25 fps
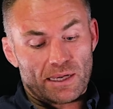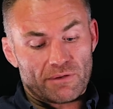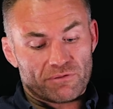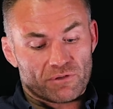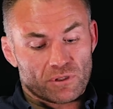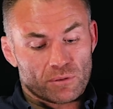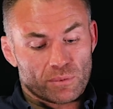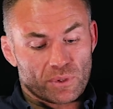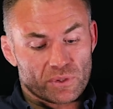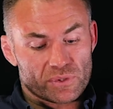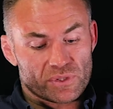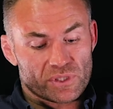
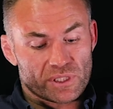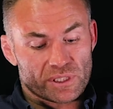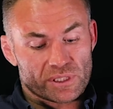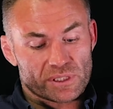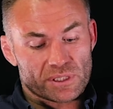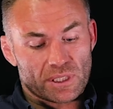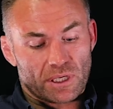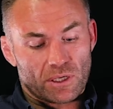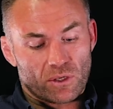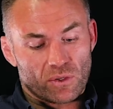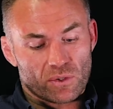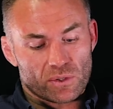after about
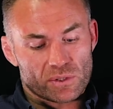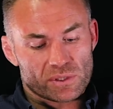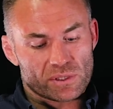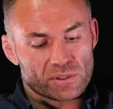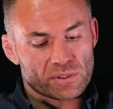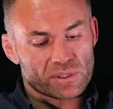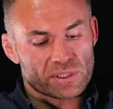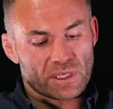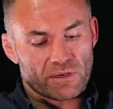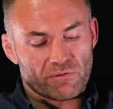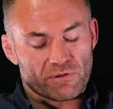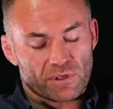6 hours or
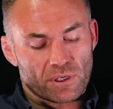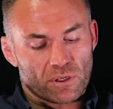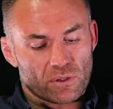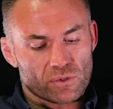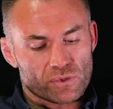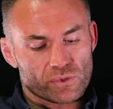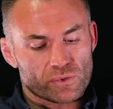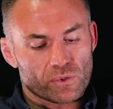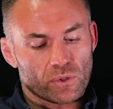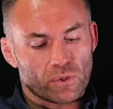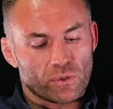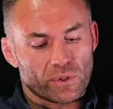7
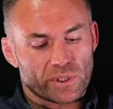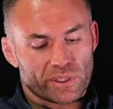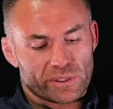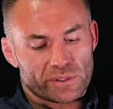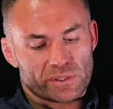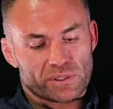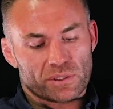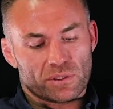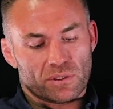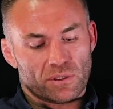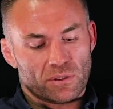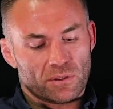hours rowing.
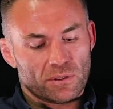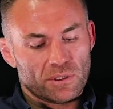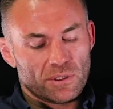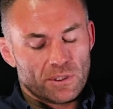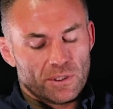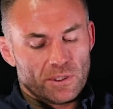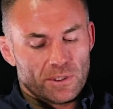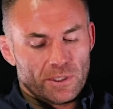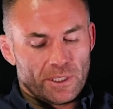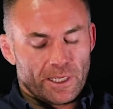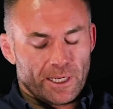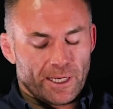So
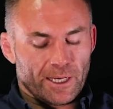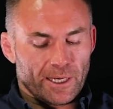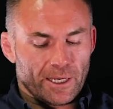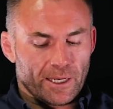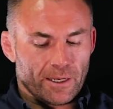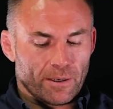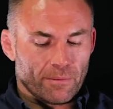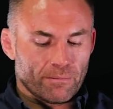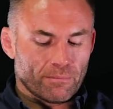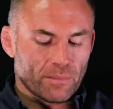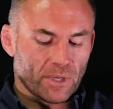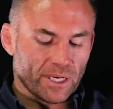
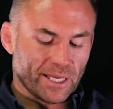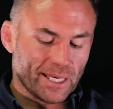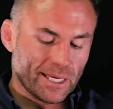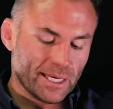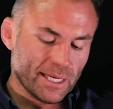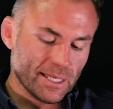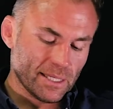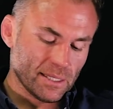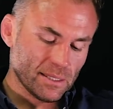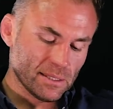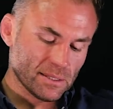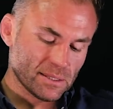my
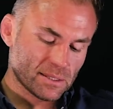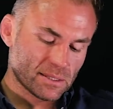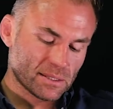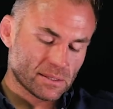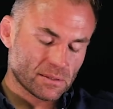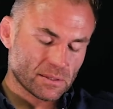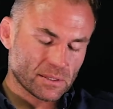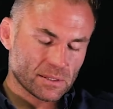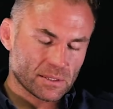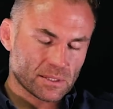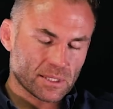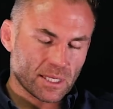
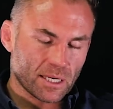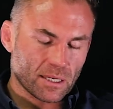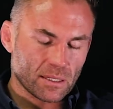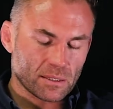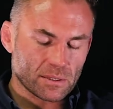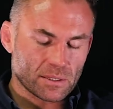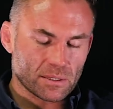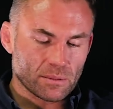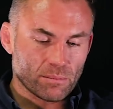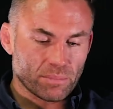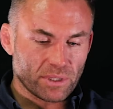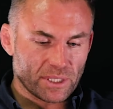heels
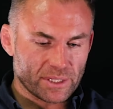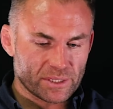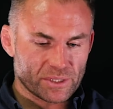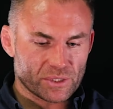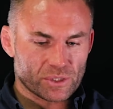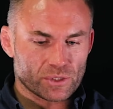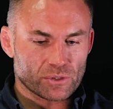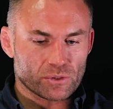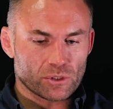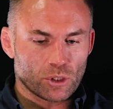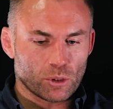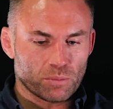started to
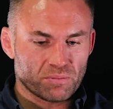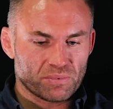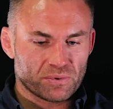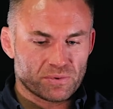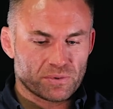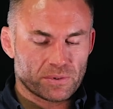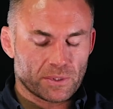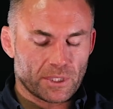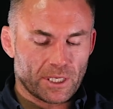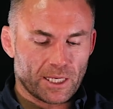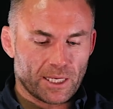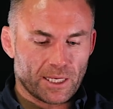blister up.
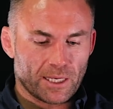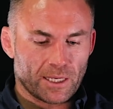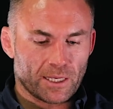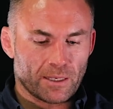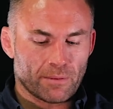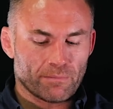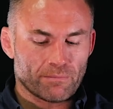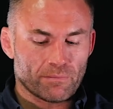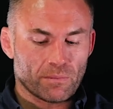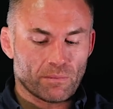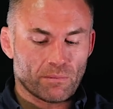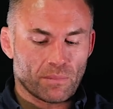
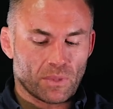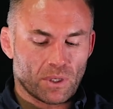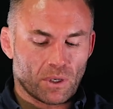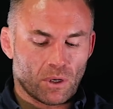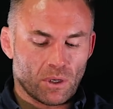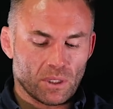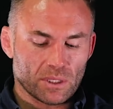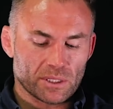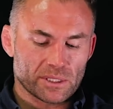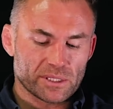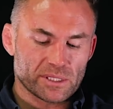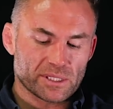
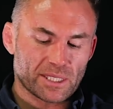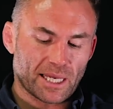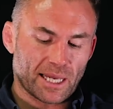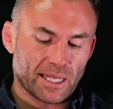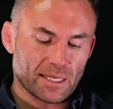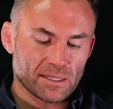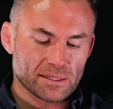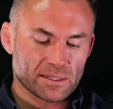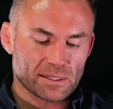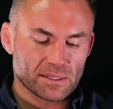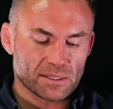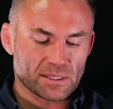All these
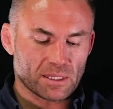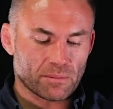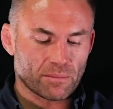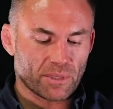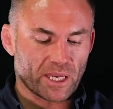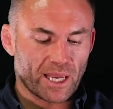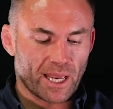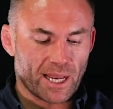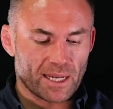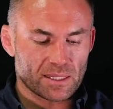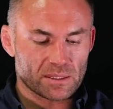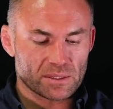calluses on
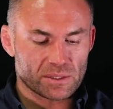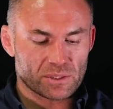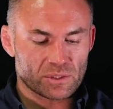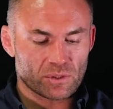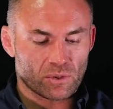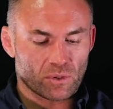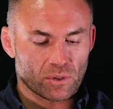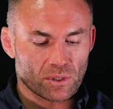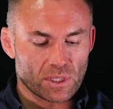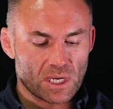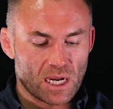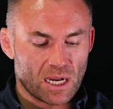my hands
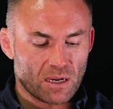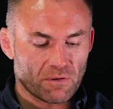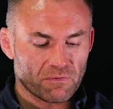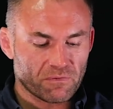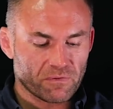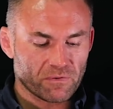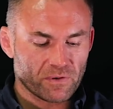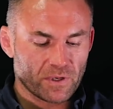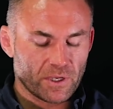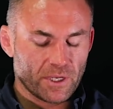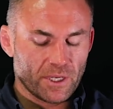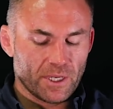tore
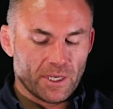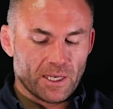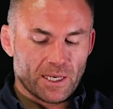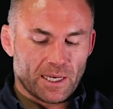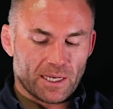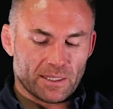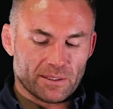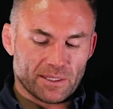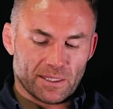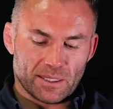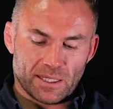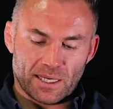off.
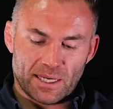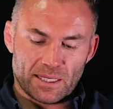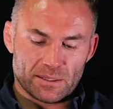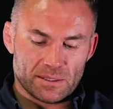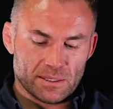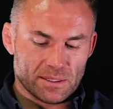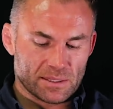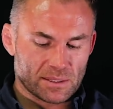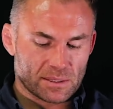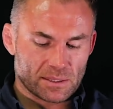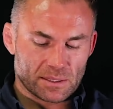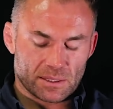And then I had
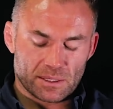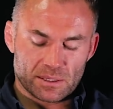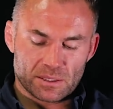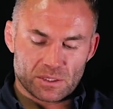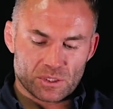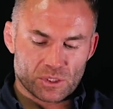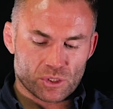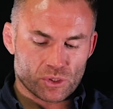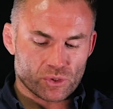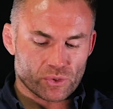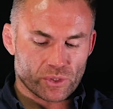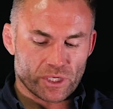this
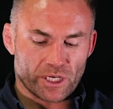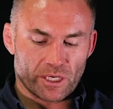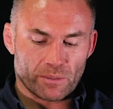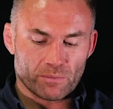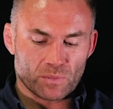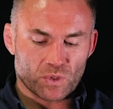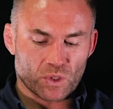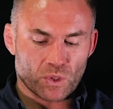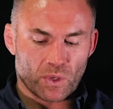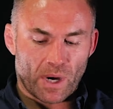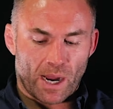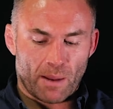extreme
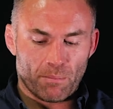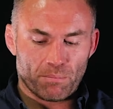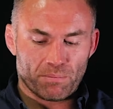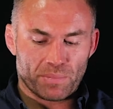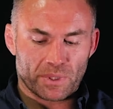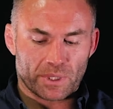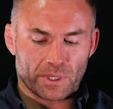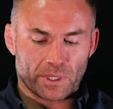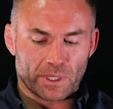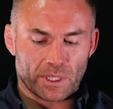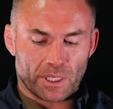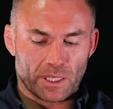
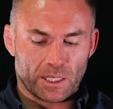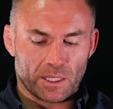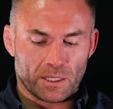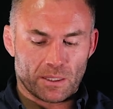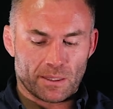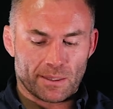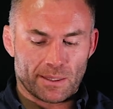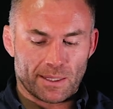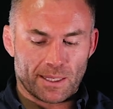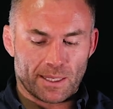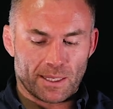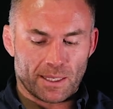cramping
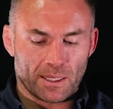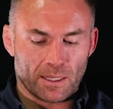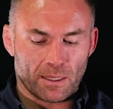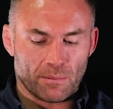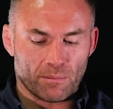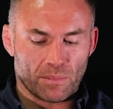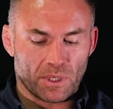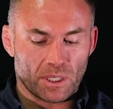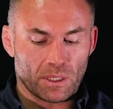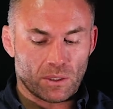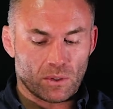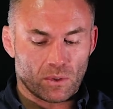in
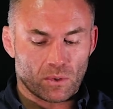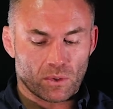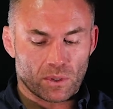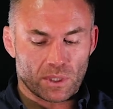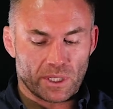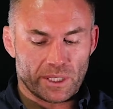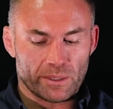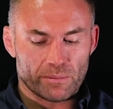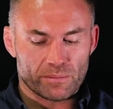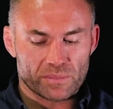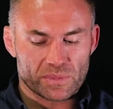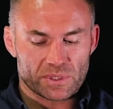my lower
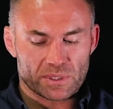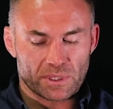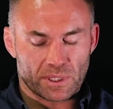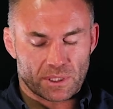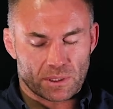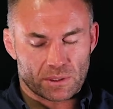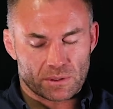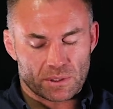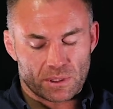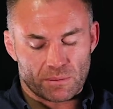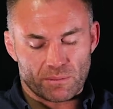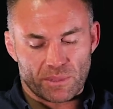limbs,
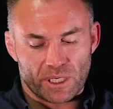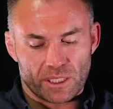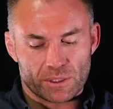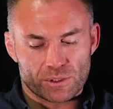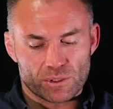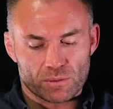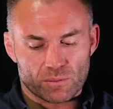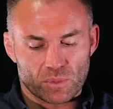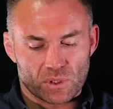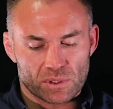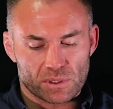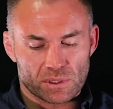like the
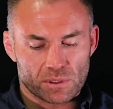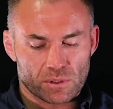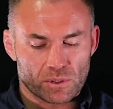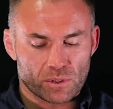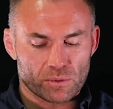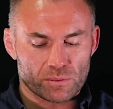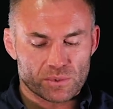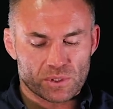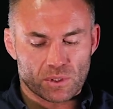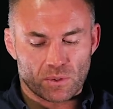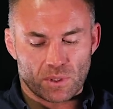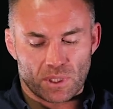major muscle
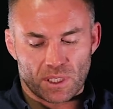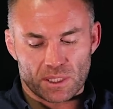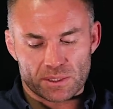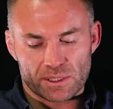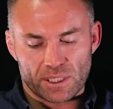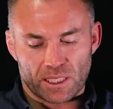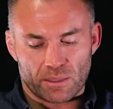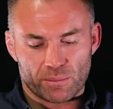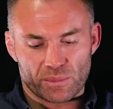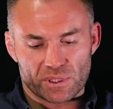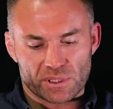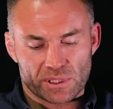groups, quads,
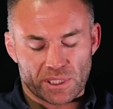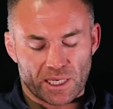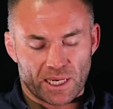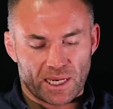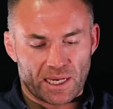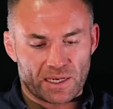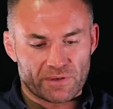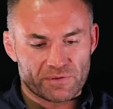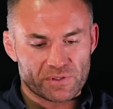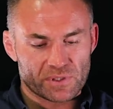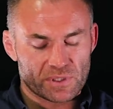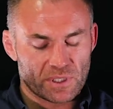hammies,
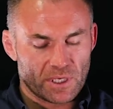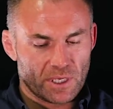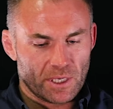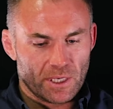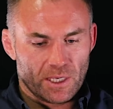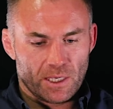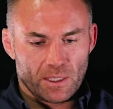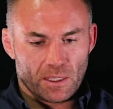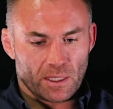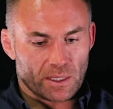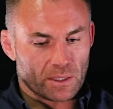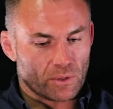calves,
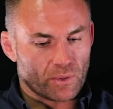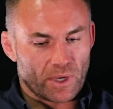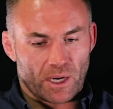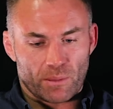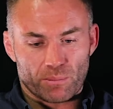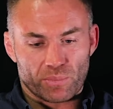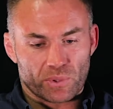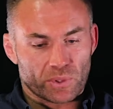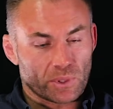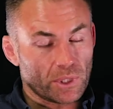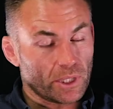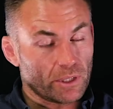like
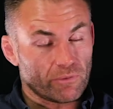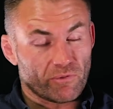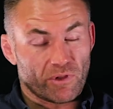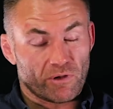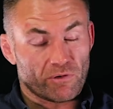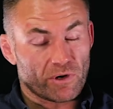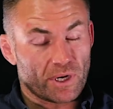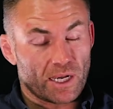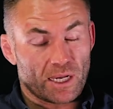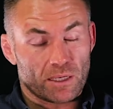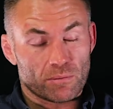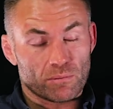cramping like I've
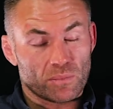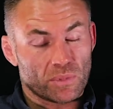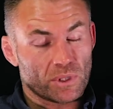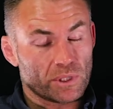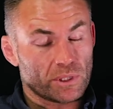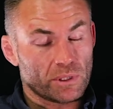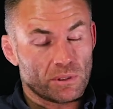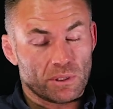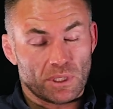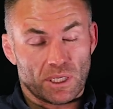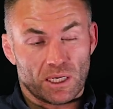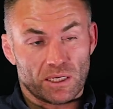never had in
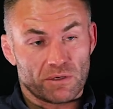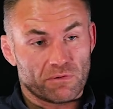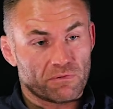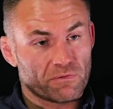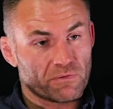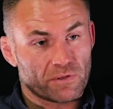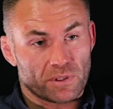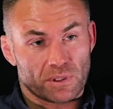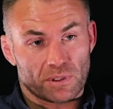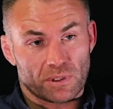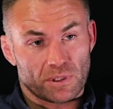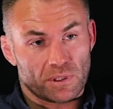my
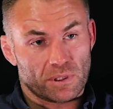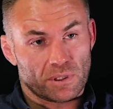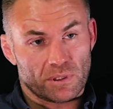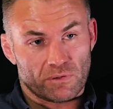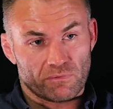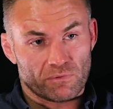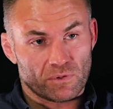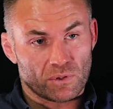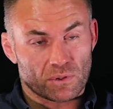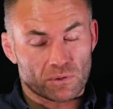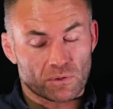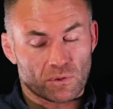life. And
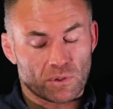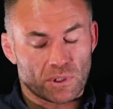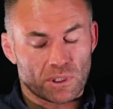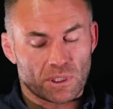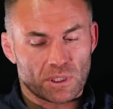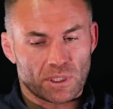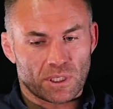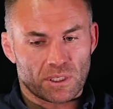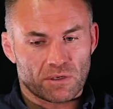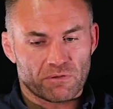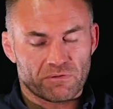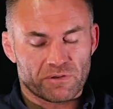I've done quite a
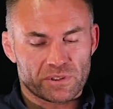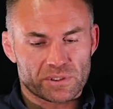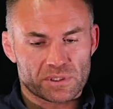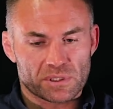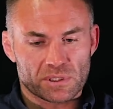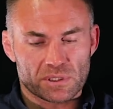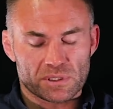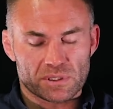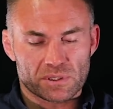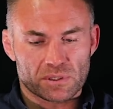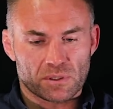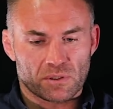lot of
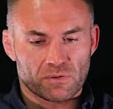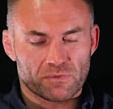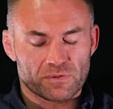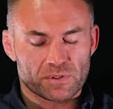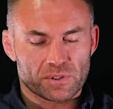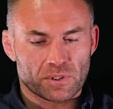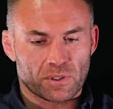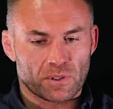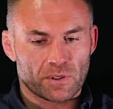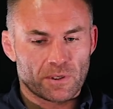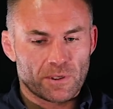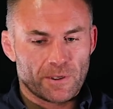physical stuff.
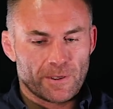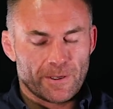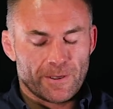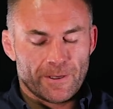So,